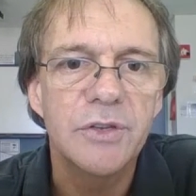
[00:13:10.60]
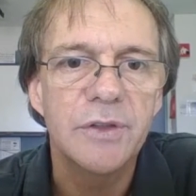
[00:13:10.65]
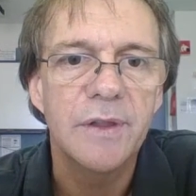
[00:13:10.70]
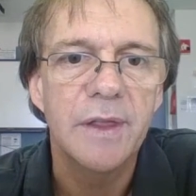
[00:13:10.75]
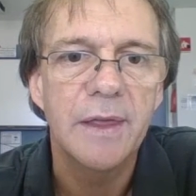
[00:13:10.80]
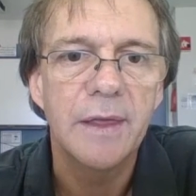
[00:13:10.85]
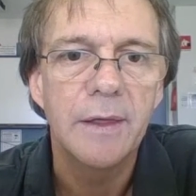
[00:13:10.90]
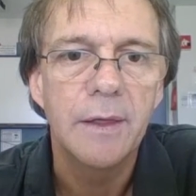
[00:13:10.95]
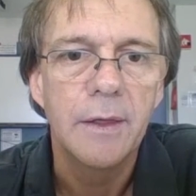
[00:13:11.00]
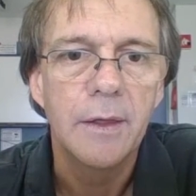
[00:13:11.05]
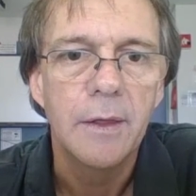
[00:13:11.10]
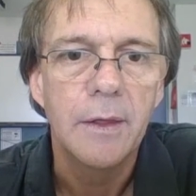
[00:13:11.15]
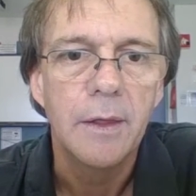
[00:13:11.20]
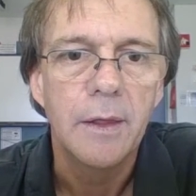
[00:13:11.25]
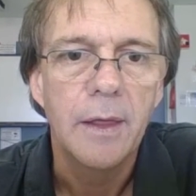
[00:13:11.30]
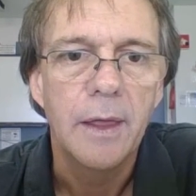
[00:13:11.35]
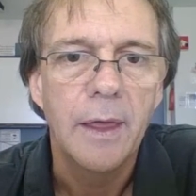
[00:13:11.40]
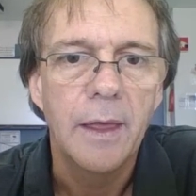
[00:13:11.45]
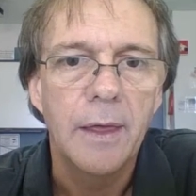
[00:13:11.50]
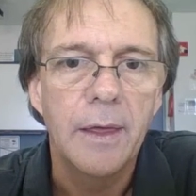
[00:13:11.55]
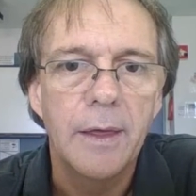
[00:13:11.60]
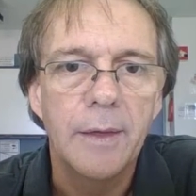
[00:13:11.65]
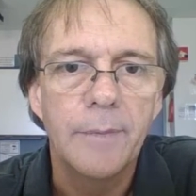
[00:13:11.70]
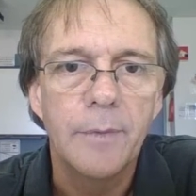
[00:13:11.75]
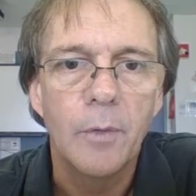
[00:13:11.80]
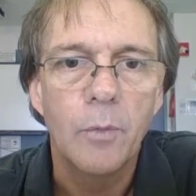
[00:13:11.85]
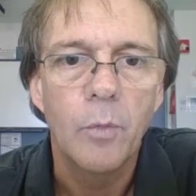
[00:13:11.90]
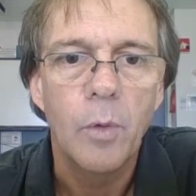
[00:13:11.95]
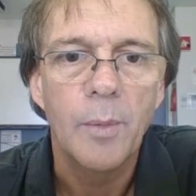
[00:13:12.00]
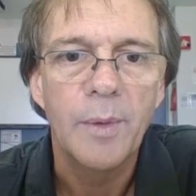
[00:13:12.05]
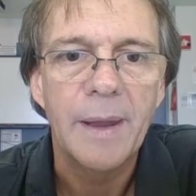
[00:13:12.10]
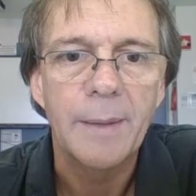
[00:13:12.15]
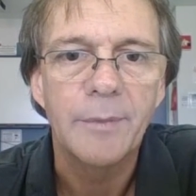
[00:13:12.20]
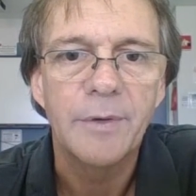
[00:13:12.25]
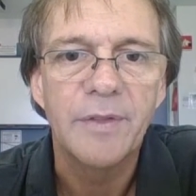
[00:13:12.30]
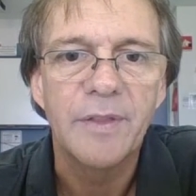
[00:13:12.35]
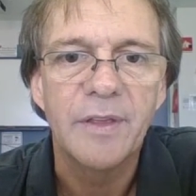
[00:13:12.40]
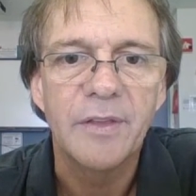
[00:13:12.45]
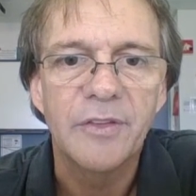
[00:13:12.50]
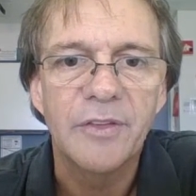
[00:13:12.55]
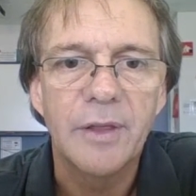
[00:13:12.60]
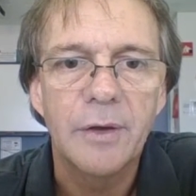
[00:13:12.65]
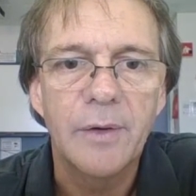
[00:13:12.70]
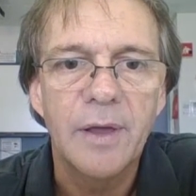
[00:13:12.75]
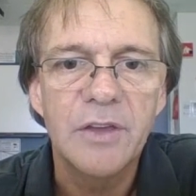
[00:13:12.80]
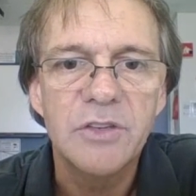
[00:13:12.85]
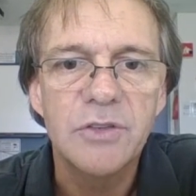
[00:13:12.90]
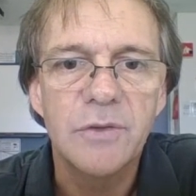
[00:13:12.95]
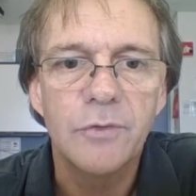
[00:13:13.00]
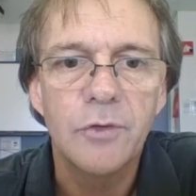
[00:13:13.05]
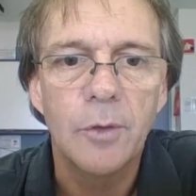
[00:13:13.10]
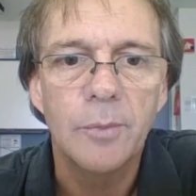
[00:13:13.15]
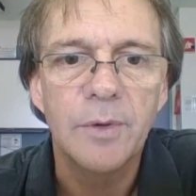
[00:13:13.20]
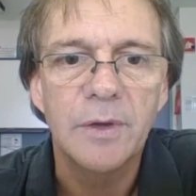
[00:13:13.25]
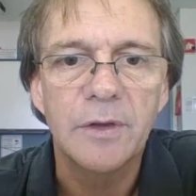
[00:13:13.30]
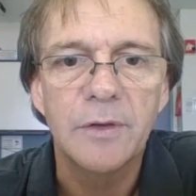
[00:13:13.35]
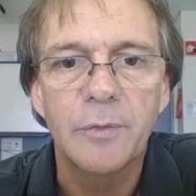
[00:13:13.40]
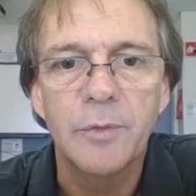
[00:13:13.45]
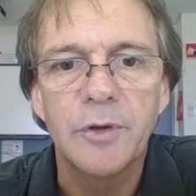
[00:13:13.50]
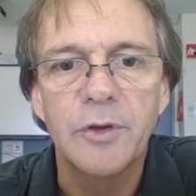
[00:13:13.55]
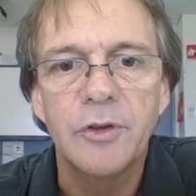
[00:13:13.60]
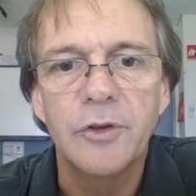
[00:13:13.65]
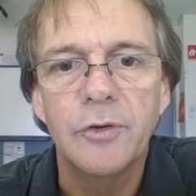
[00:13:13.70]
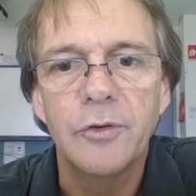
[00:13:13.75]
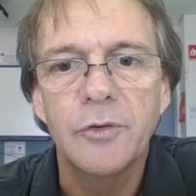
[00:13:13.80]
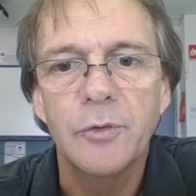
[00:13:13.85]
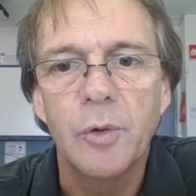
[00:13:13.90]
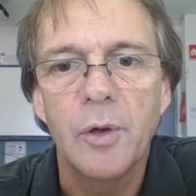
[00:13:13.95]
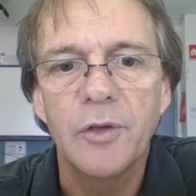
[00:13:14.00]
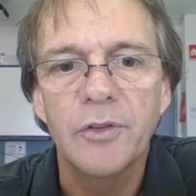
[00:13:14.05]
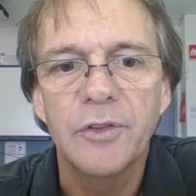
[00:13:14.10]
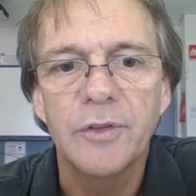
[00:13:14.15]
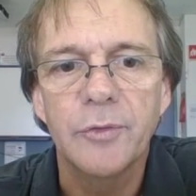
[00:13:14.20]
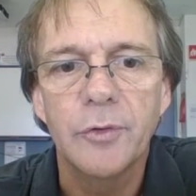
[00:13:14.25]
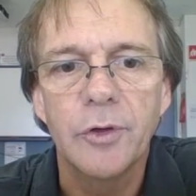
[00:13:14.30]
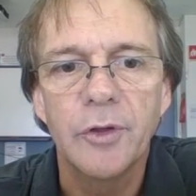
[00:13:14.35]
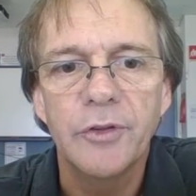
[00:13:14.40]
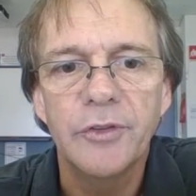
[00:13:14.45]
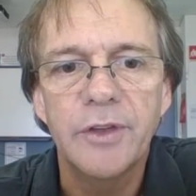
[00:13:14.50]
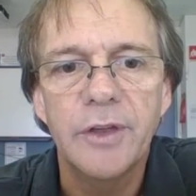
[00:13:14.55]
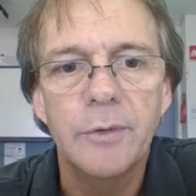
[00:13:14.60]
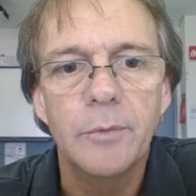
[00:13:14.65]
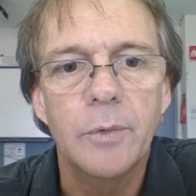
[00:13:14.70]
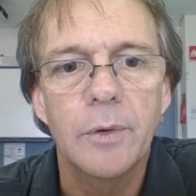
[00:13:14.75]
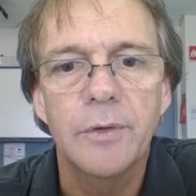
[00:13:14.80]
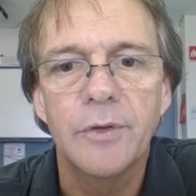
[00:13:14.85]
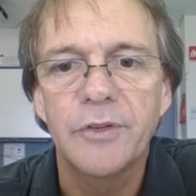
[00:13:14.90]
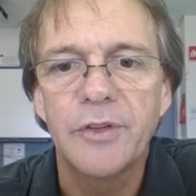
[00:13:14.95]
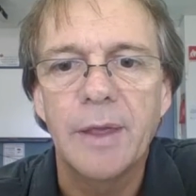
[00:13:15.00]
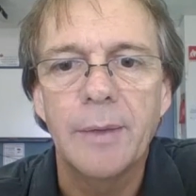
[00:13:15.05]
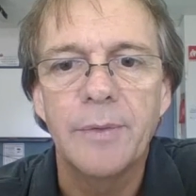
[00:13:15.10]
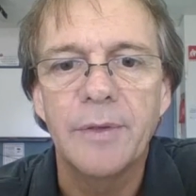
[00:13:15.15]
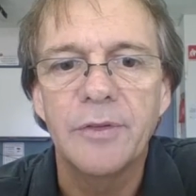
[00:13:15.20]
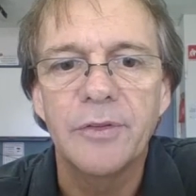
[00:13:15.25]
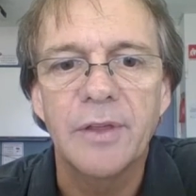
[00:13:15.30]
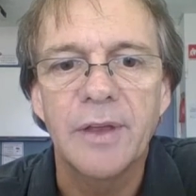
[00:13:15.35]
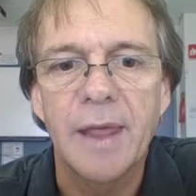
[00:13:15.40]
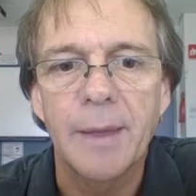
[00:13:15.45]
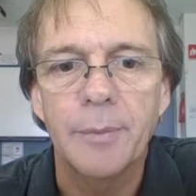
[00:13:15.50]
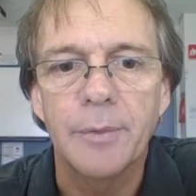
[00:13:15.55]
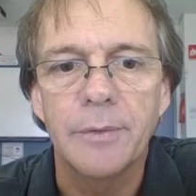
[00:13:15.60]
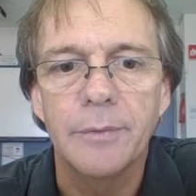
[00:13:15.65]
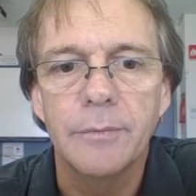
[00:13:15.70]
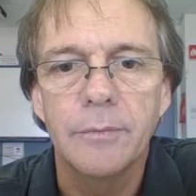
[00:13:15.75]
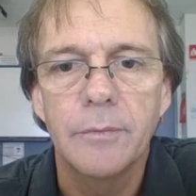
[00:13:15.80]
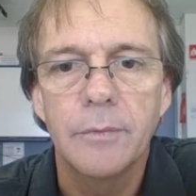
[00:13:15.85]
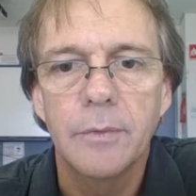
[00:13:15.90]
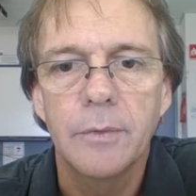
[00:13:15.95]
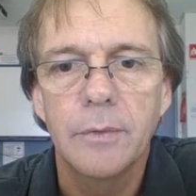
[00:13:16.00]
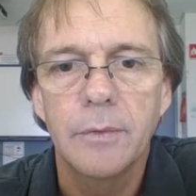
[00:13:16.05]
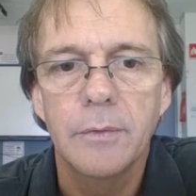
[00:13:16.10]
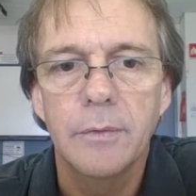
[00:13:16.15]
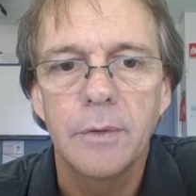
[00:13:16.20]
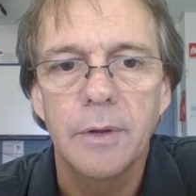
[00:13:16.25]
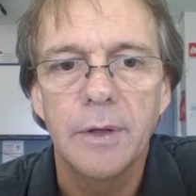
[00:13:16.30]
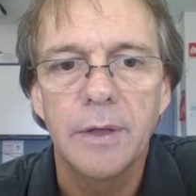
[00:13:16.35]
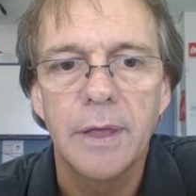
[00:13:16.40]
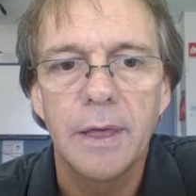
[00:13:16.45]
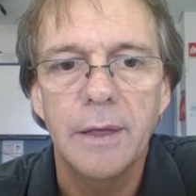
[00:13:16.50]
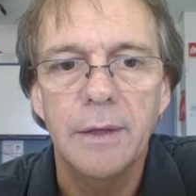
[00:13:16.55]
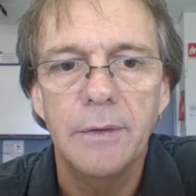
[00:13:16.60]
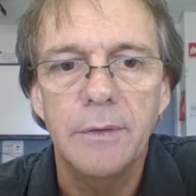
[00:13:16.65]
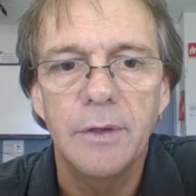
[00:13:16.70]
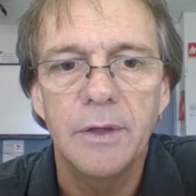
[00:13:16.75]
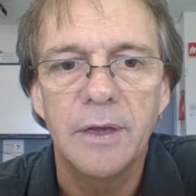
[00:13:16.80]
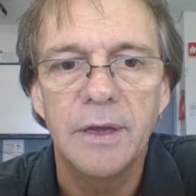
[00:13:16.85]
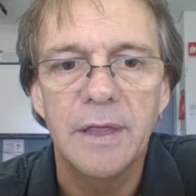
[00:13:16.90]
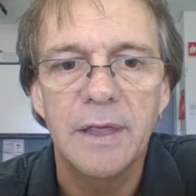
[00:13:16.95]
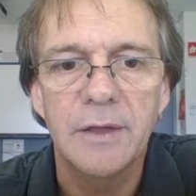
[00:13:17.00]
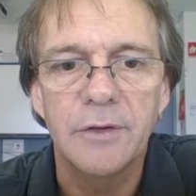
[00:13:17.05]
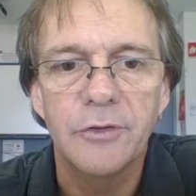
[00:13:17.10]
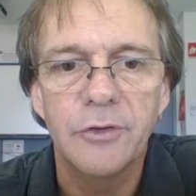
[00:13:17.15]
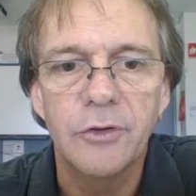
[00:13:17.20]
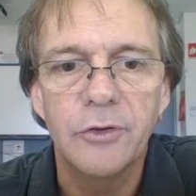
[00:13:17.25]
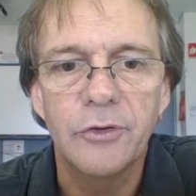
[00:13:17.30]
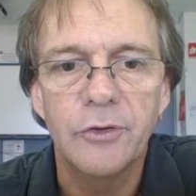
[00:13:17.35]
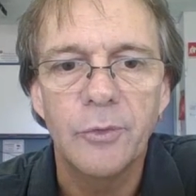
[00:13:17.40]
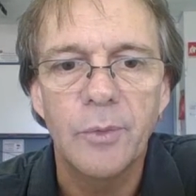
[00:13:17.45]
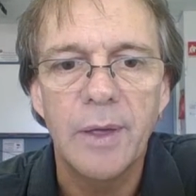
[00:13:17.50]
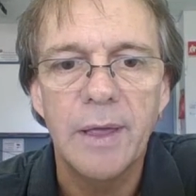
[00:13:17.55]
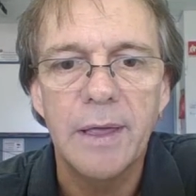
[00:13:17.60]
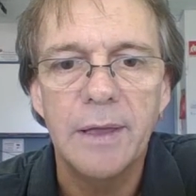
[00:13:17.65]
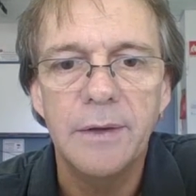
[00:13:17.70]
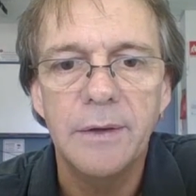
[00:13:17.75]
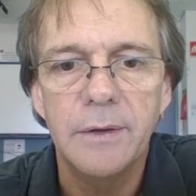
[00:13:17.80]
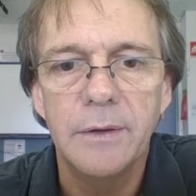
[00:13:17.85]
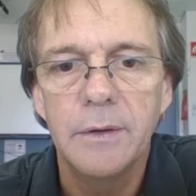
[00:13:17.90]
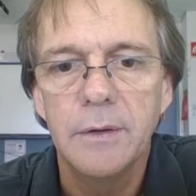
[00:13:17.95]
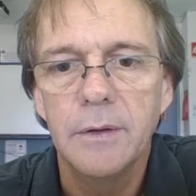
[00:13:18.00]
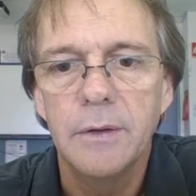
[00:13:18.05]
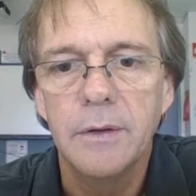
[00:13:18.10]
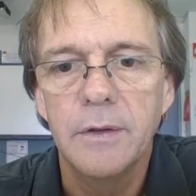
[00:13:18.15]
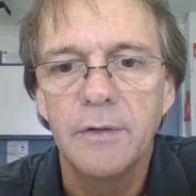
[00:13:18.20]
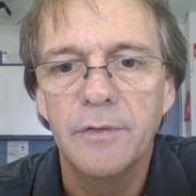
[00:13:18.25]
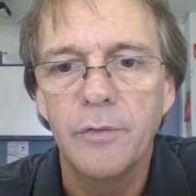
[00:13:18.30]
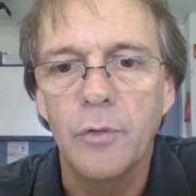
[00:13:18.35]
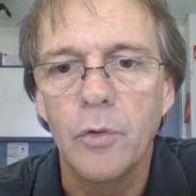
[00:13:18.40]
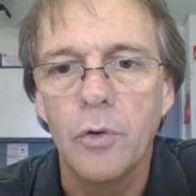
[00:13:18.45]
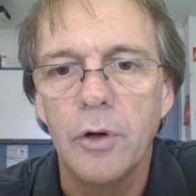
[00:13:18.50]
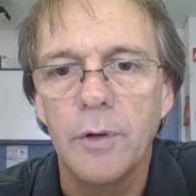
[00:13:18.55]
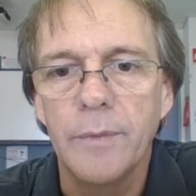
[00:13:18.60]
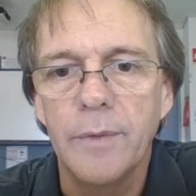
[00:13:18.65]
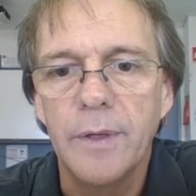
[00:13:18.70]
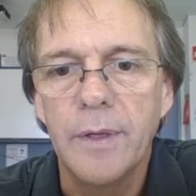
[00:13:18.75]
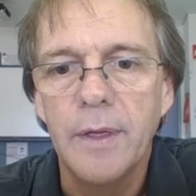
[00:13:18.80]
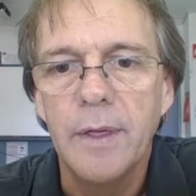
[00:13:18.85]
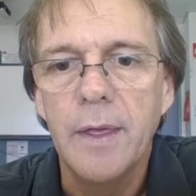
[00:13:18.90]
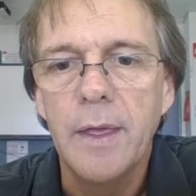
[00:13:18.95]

of question there, what would happen to the acceleration of the object if we did twice the velocity? Well, the same thing's going to happen. Okay, you're going to get 2 squared, 4.